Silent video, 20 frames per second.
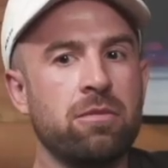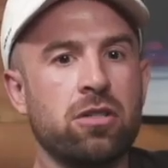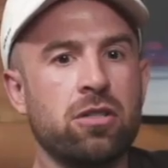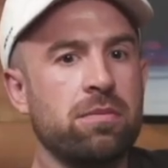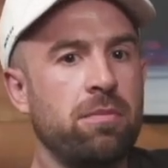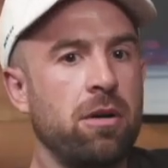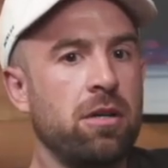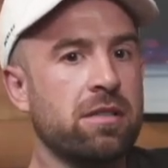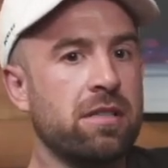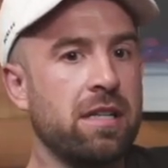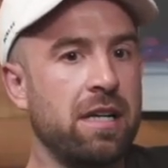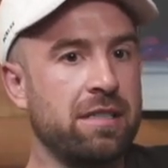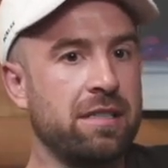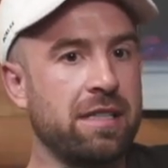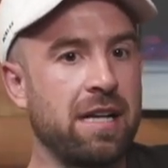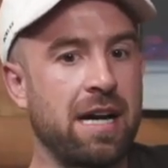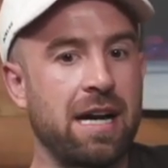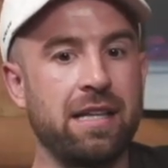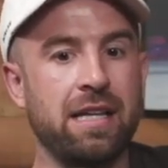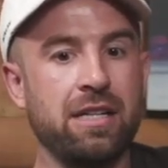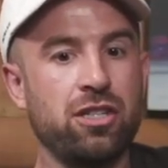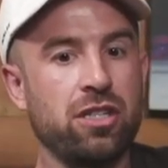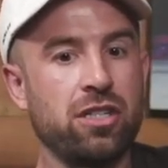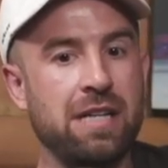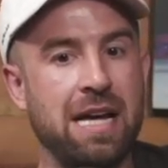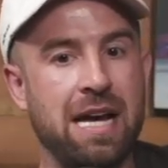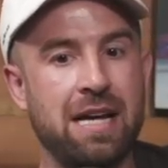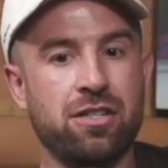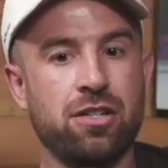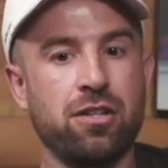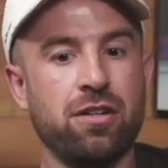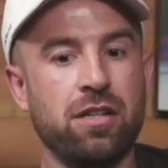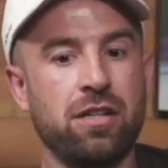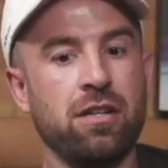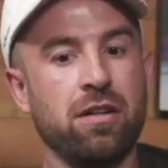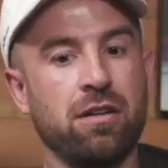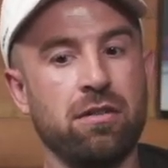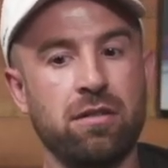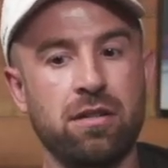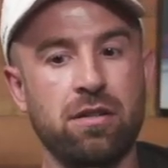or small size guy that just has your, you
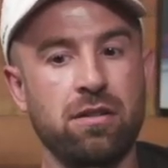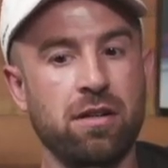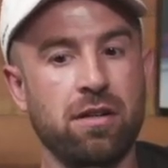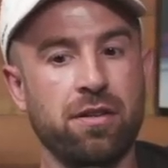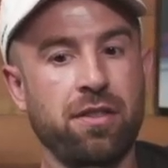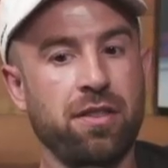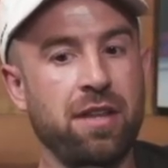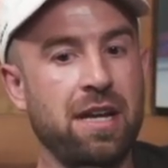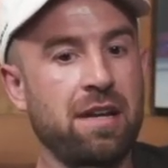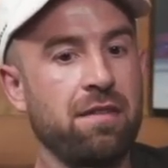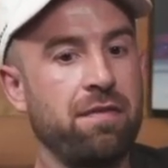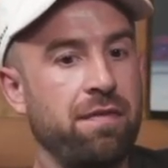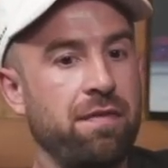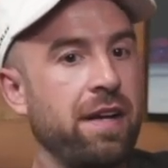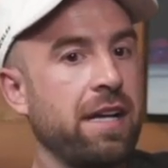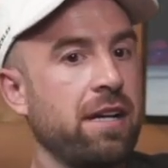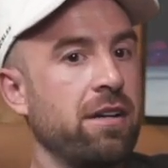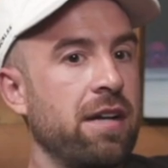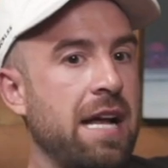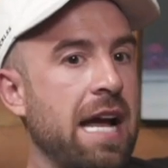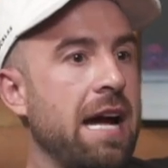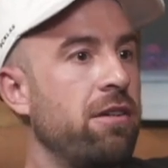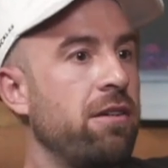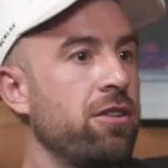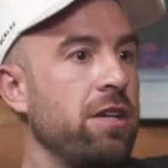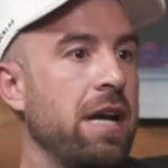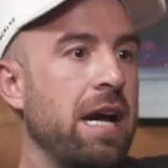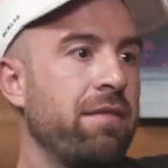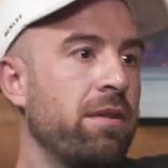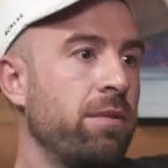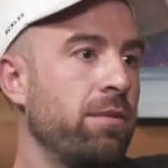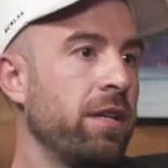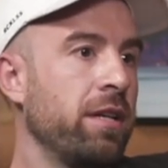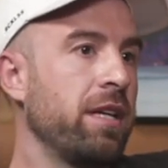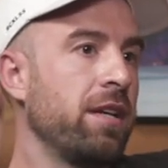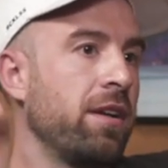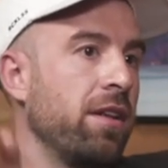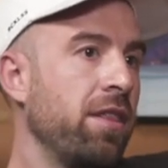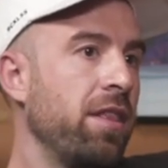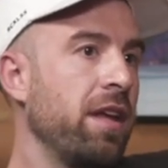know, your thing figured out and you have a really
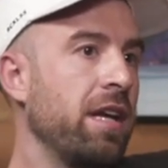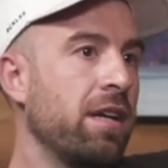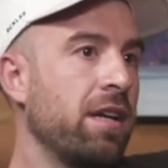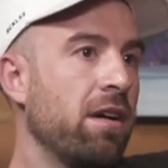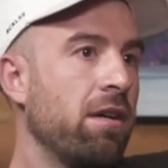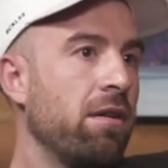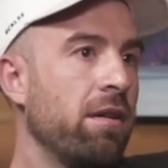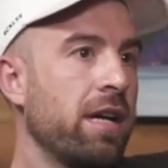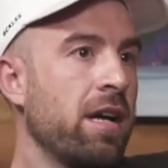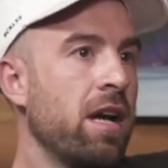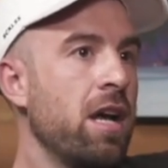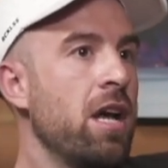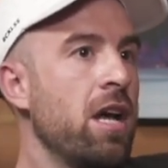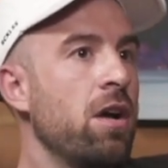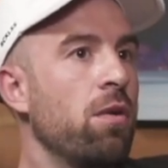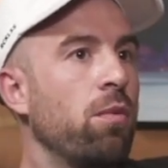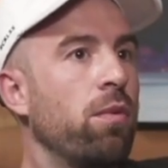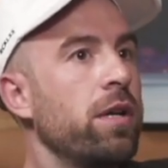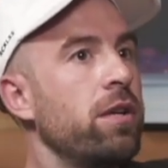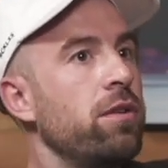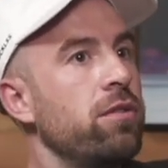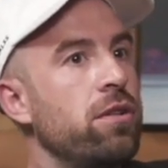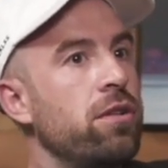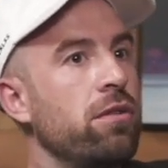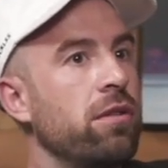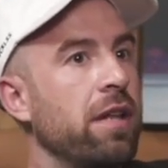good thing going, what do you do?